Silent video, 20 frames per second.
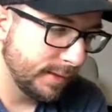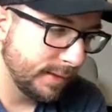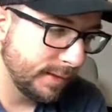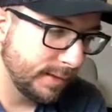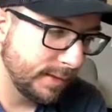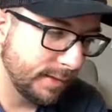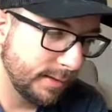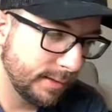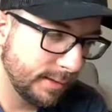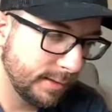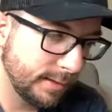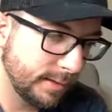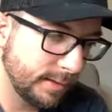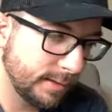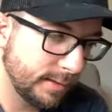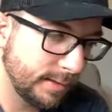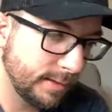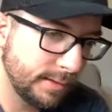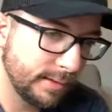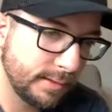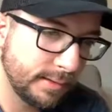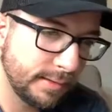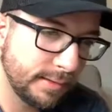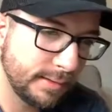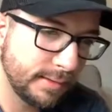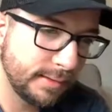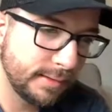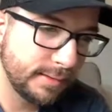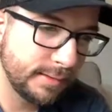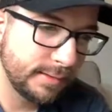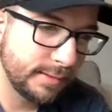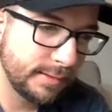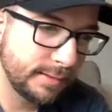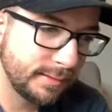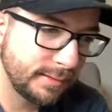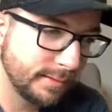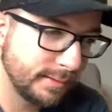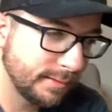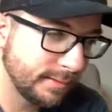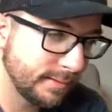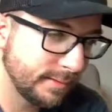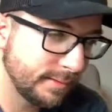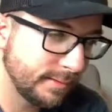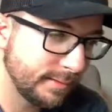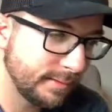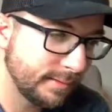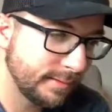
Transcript: No words are spoken by the person on screen.